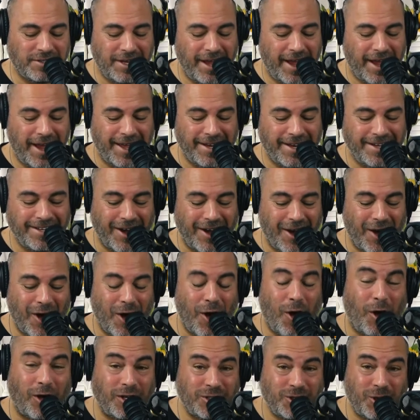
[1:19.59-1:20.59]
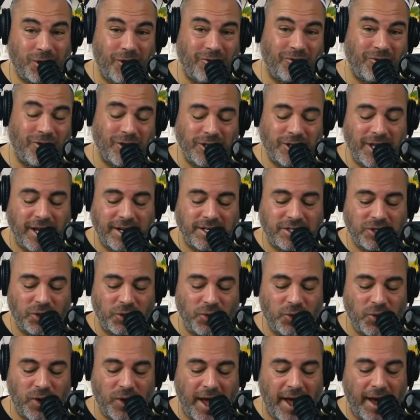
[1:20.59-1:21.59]
And also, if you'd like
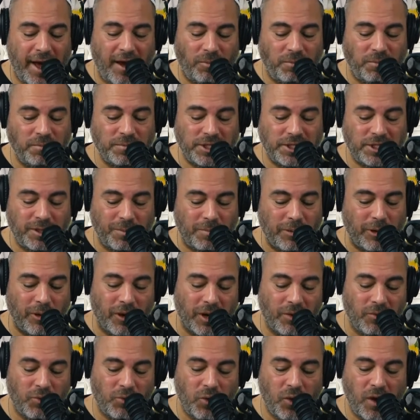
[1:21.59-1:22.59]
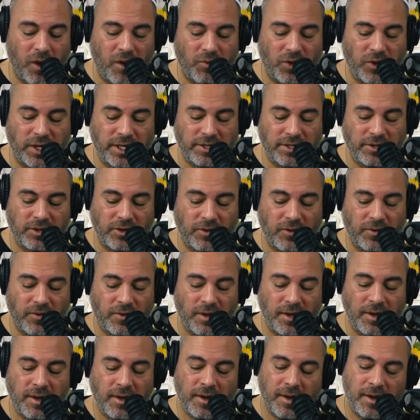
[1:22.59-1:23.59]
to help support what we do,
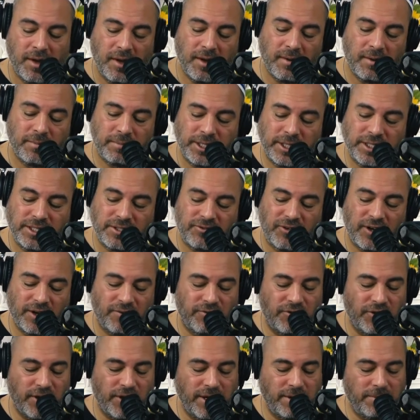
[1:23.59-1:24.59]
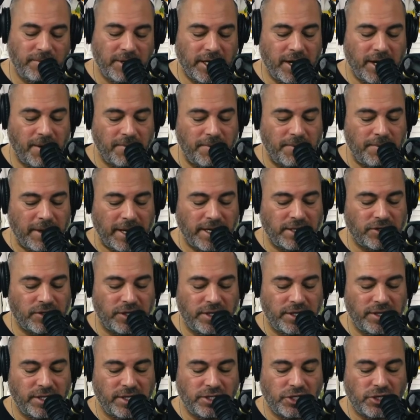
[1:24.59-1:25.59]
please feel free to become a patron of
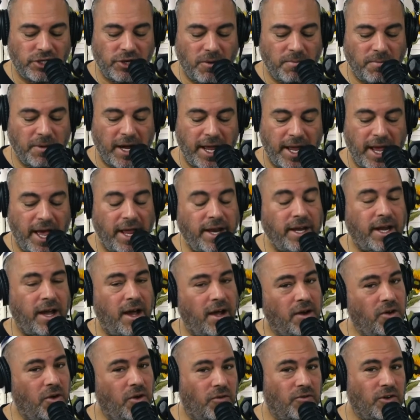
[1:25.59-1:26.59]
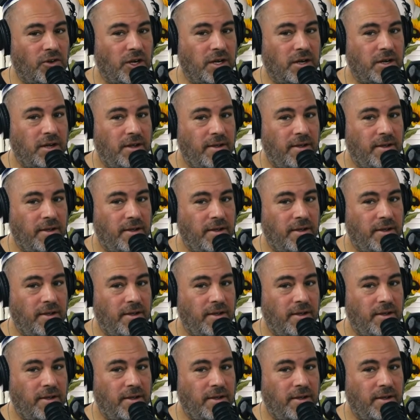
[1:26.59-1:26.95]
the show by heading on over